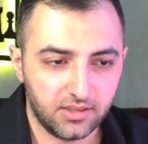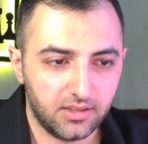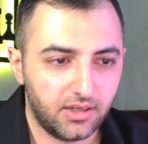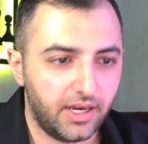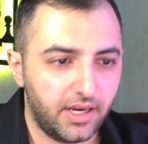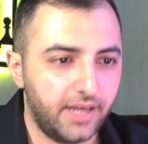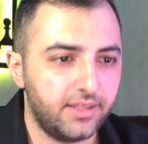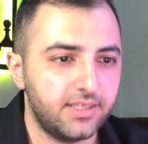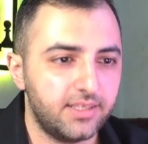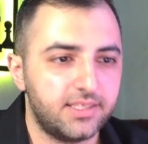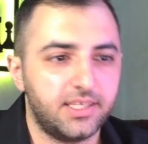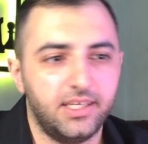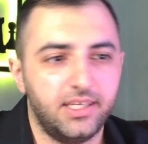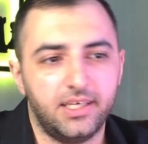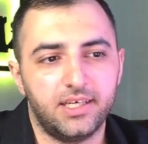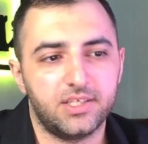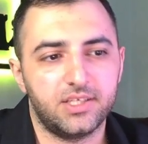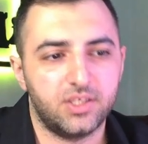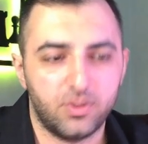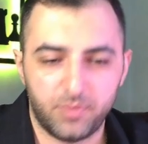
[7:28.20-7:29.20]
And this king
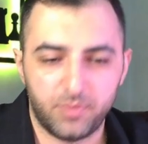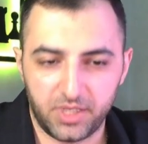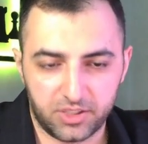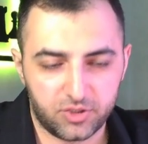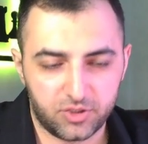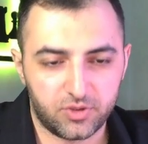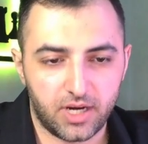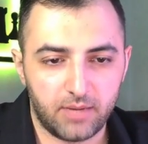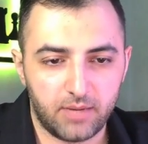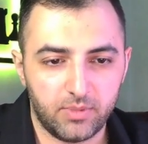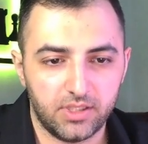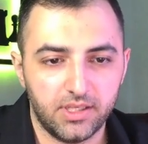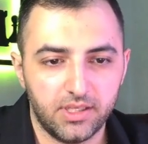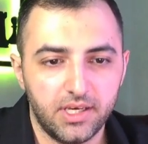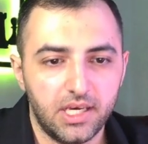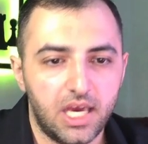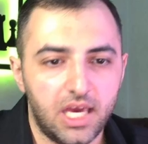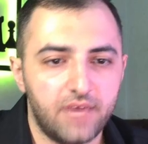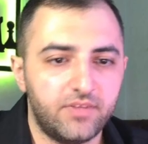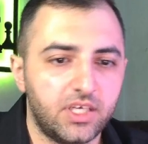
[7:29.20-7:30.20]
is in a big trouble.
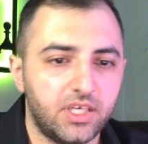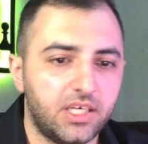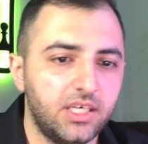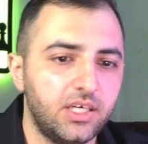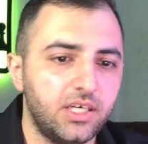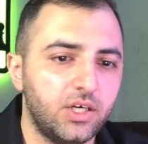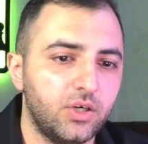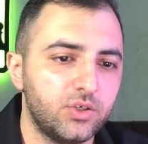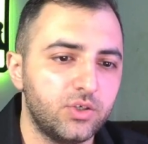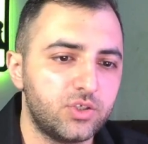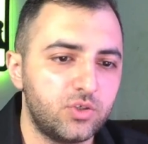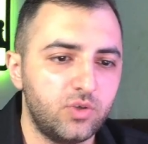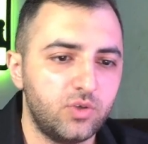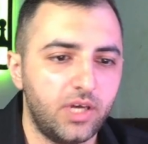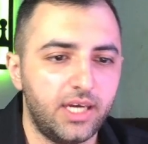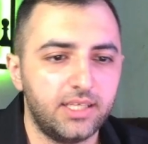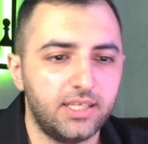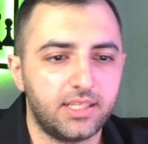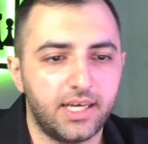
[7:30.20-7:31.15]
If the king goes to e8,